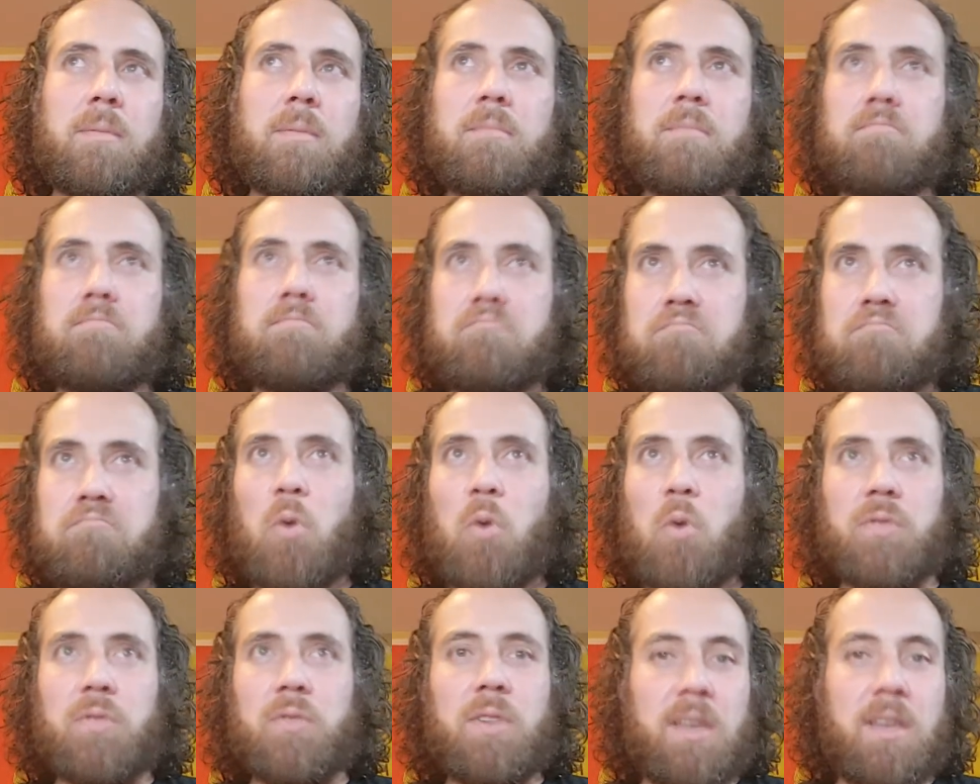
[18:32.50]

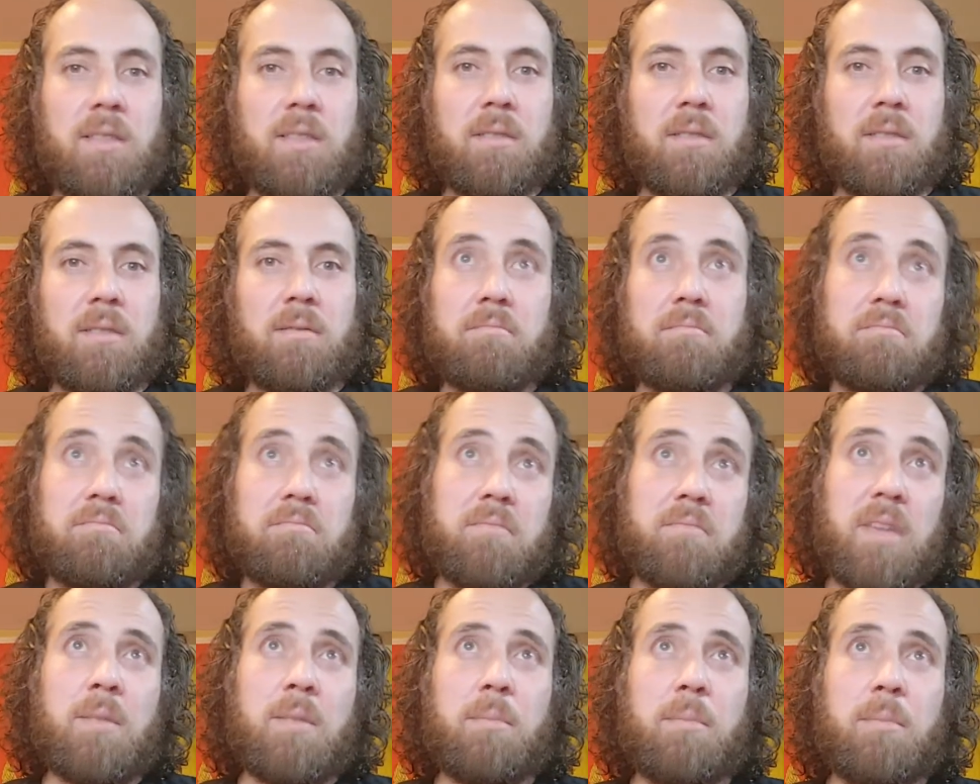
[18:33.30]
mostly
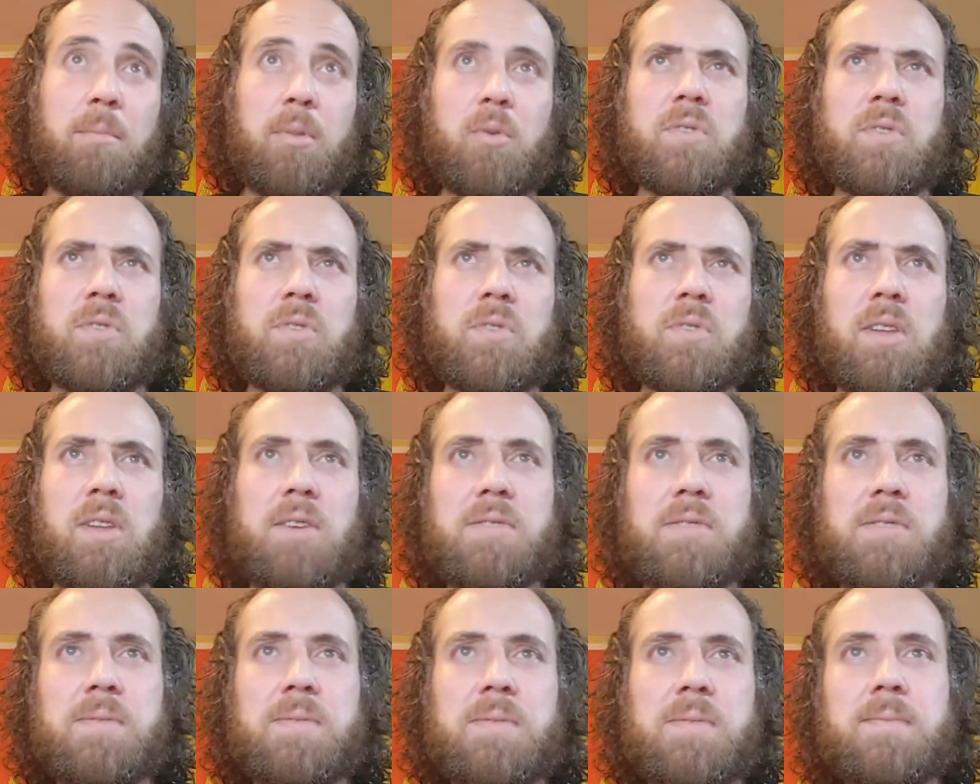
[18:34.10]
in the blue
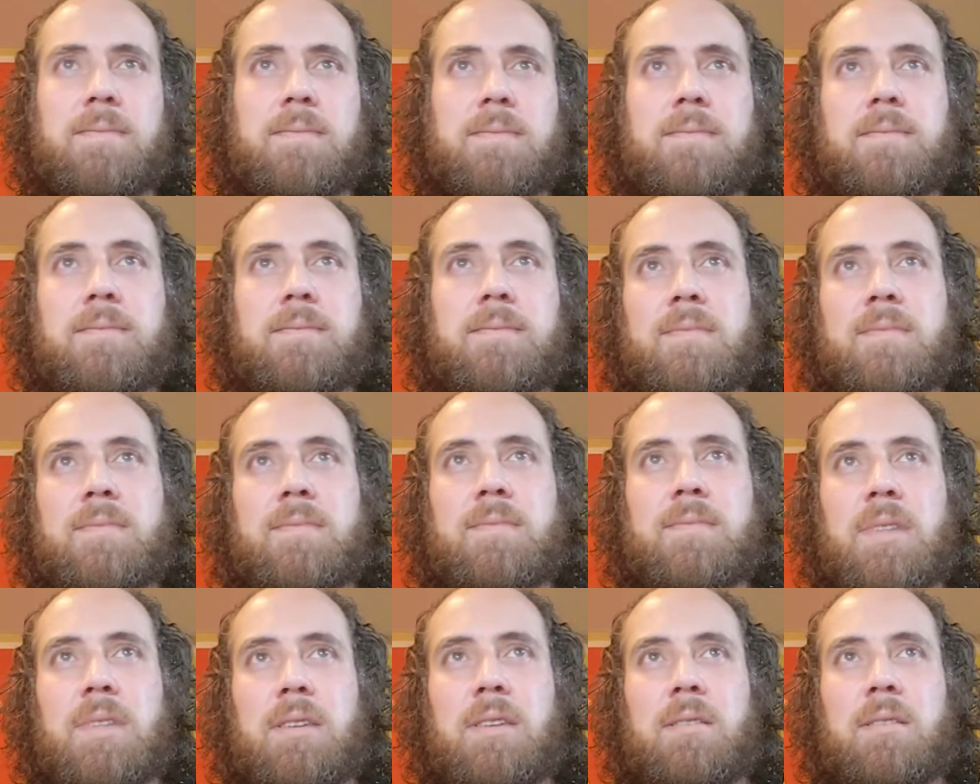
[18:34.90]
cities.
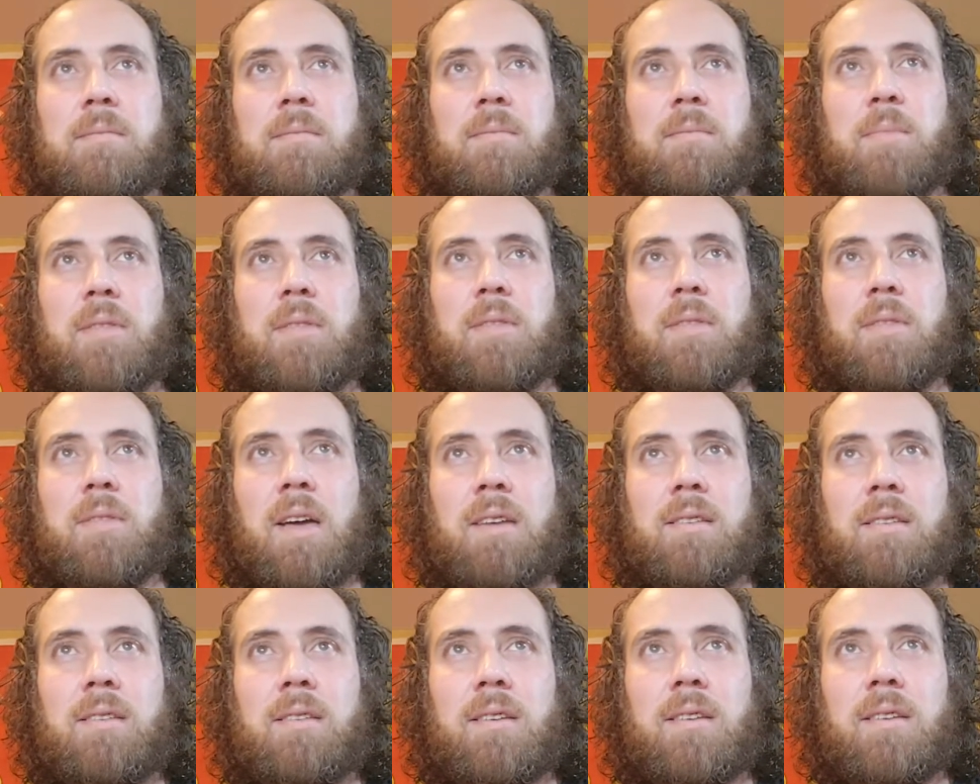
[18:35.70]
But
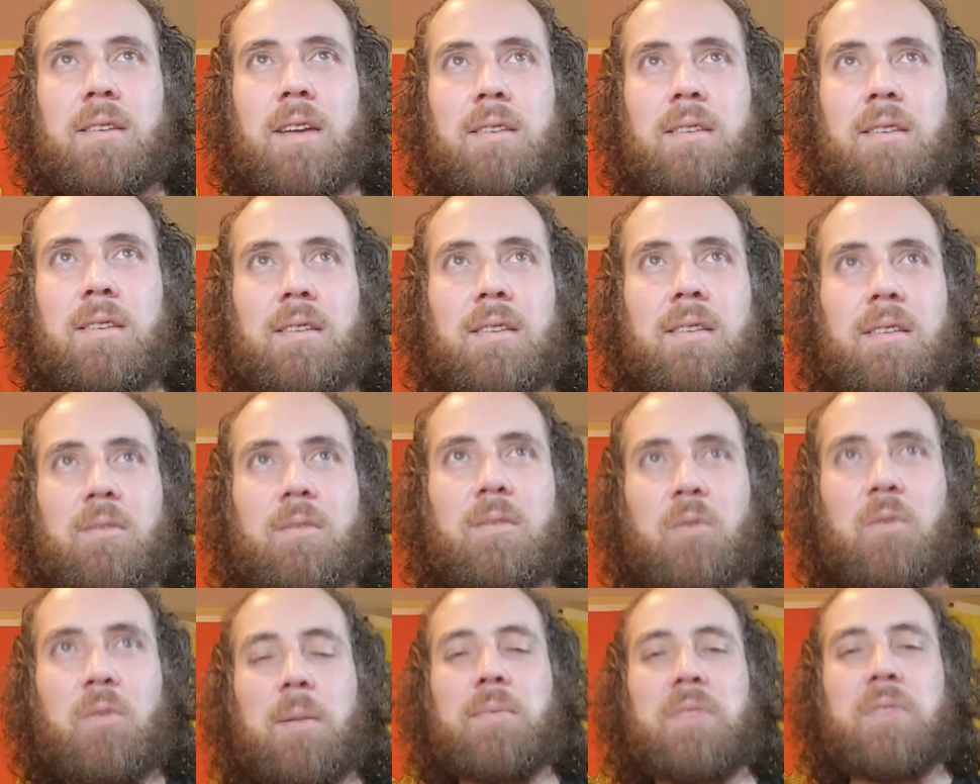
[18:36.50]

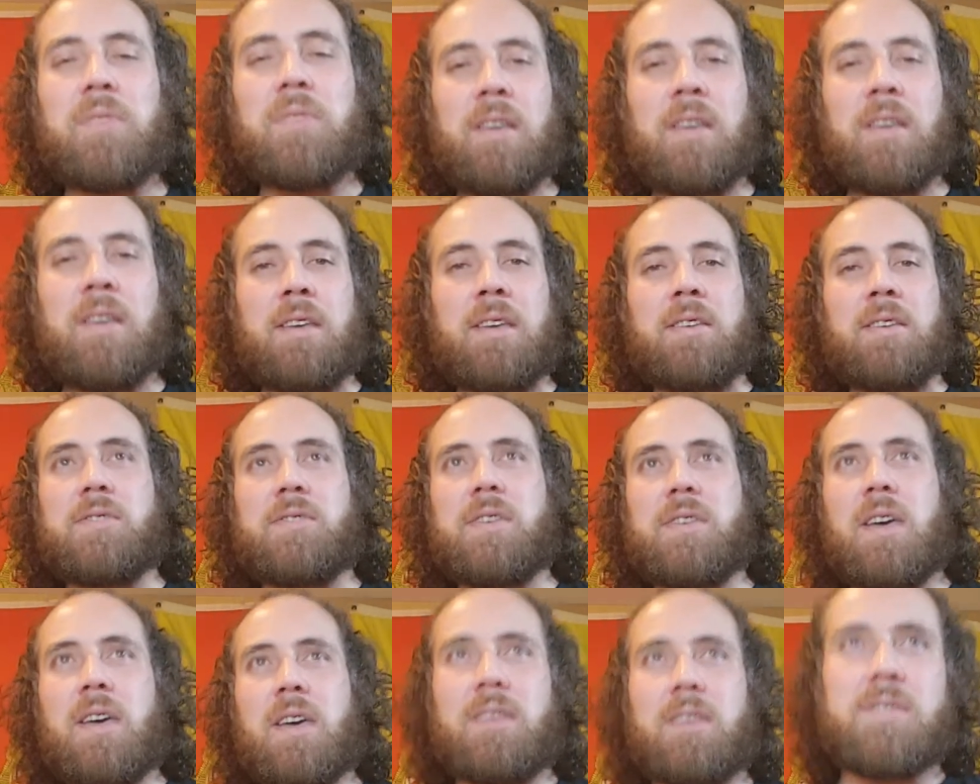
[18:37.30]
what I'm seeing is,
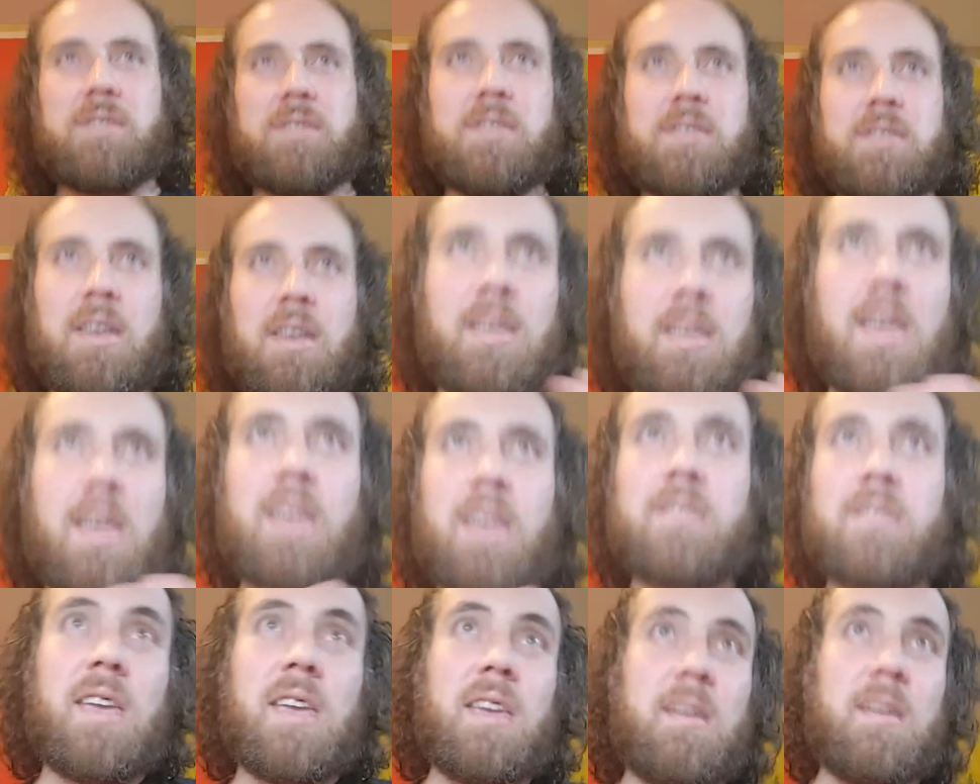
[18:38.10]
guys,
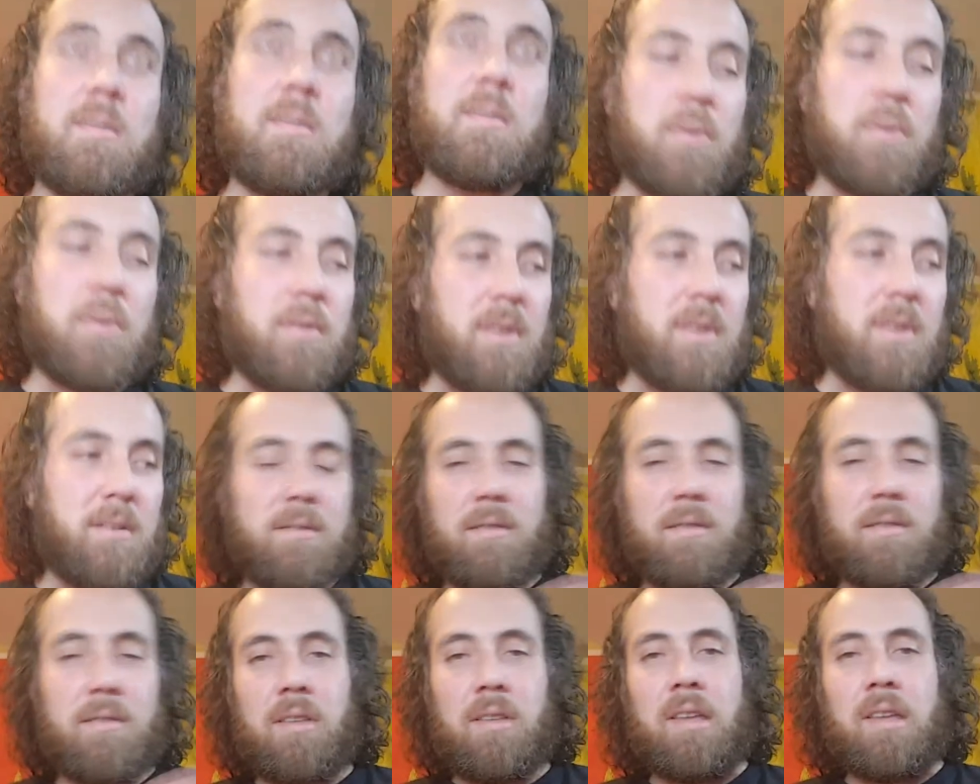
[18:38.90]
I'm
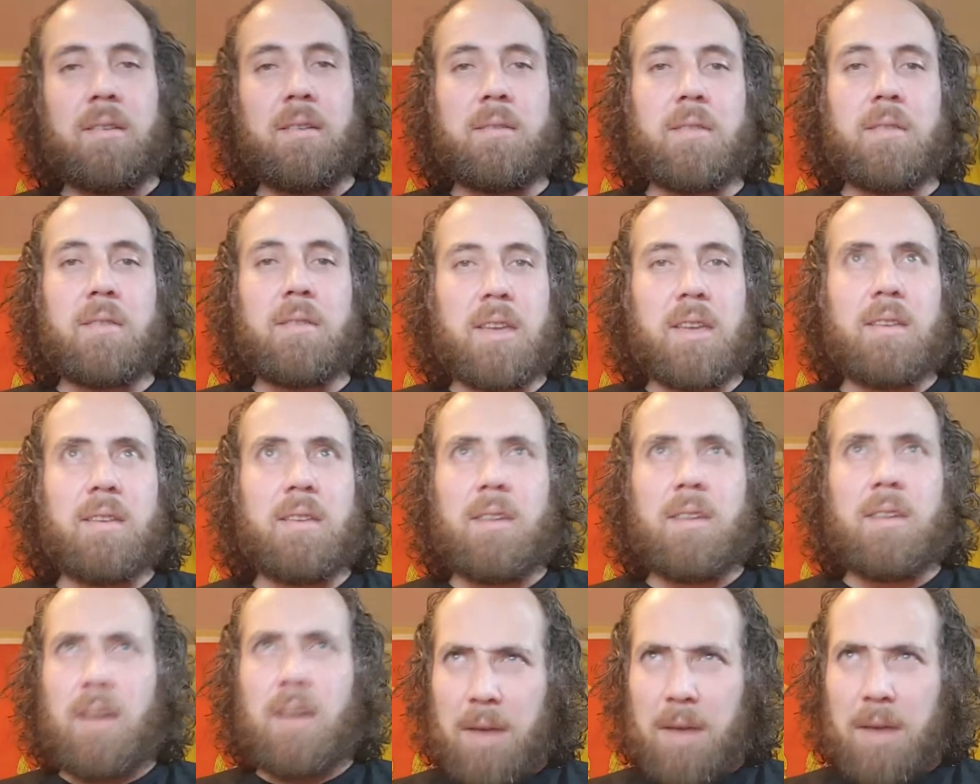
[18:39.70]

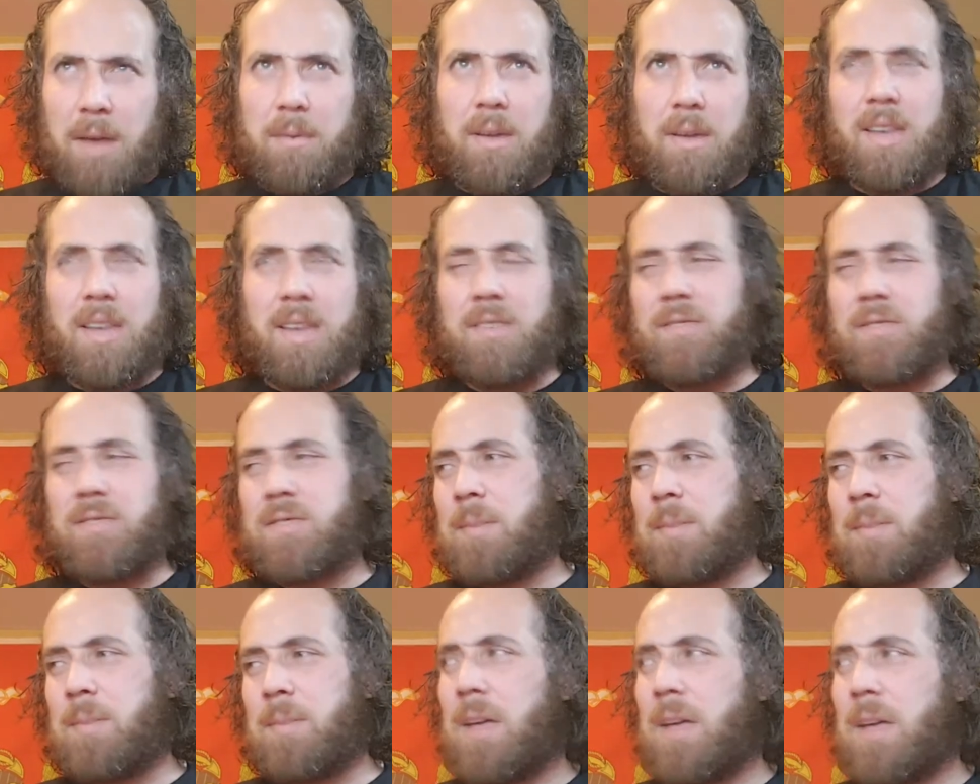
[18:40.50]
not
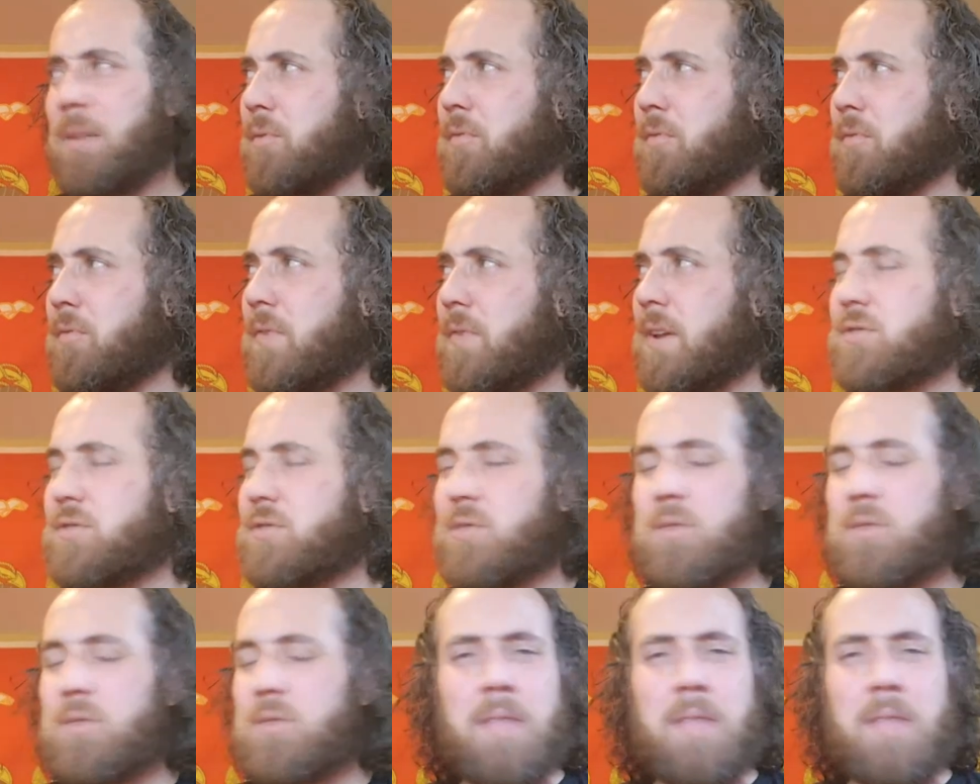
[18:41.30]
a
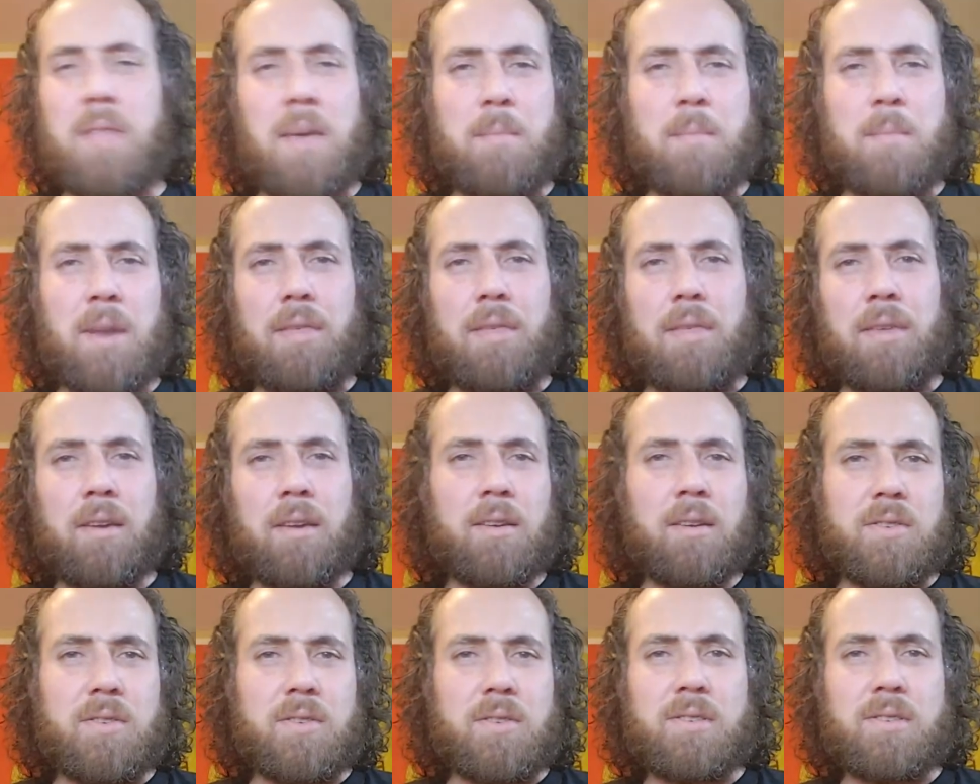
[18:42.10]
professional in that many
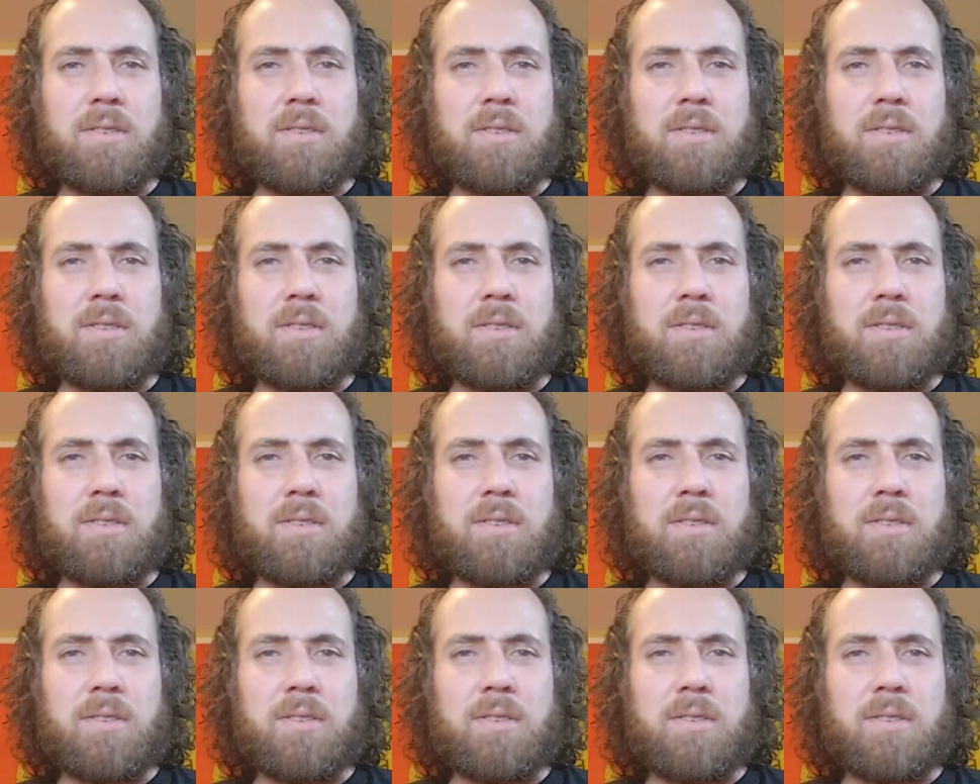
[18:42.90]
things.